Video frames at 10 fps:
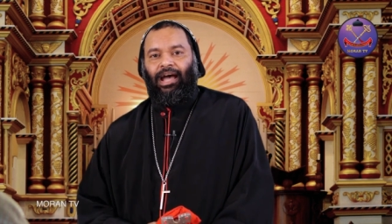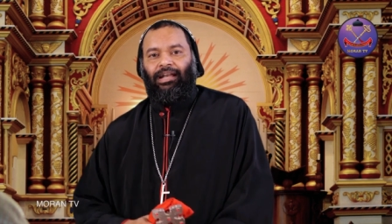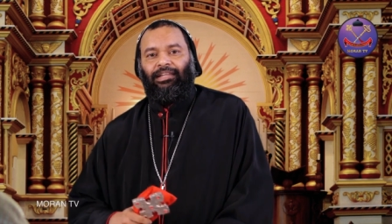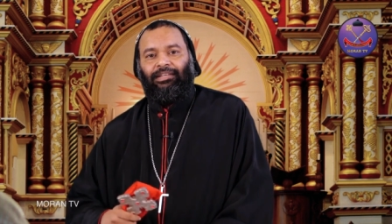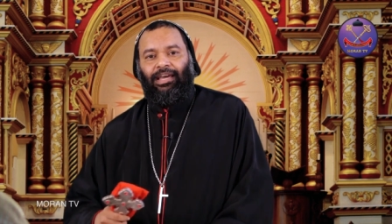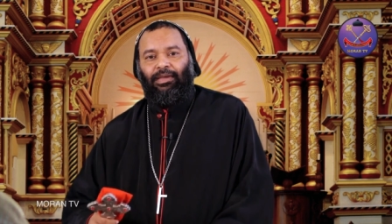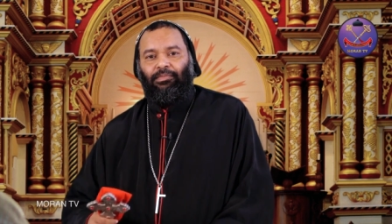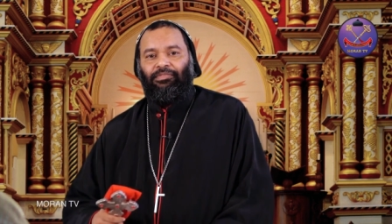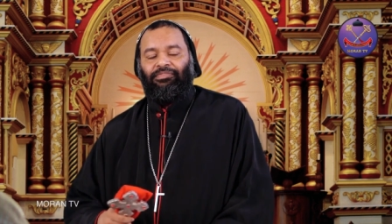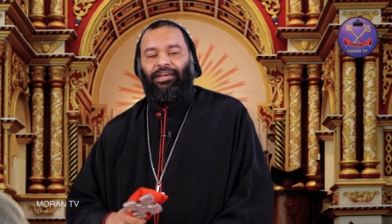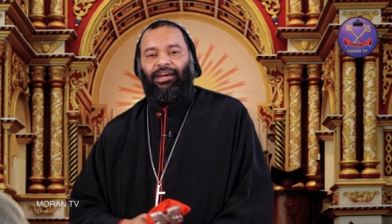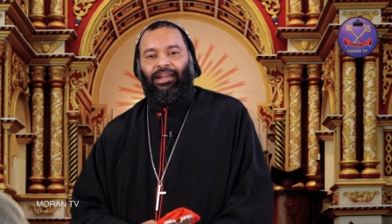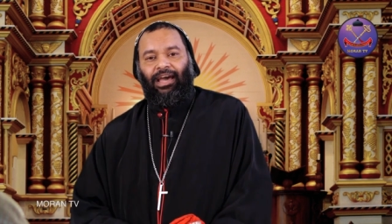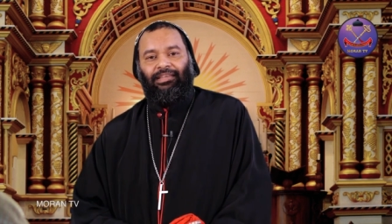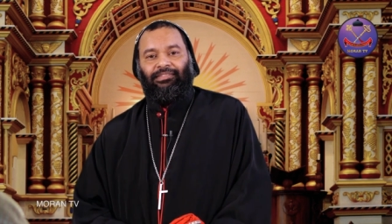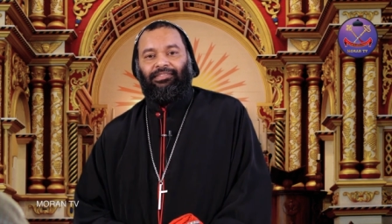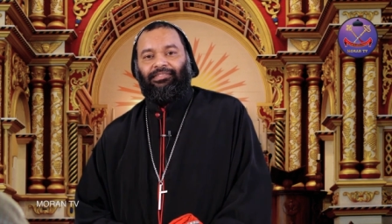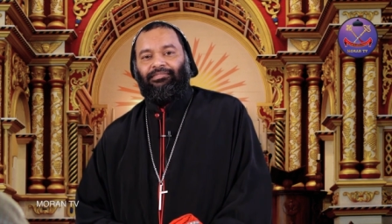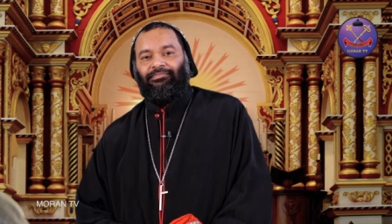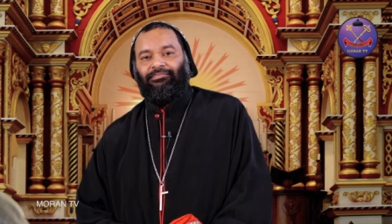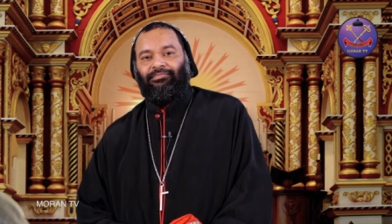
at the time of a crisis,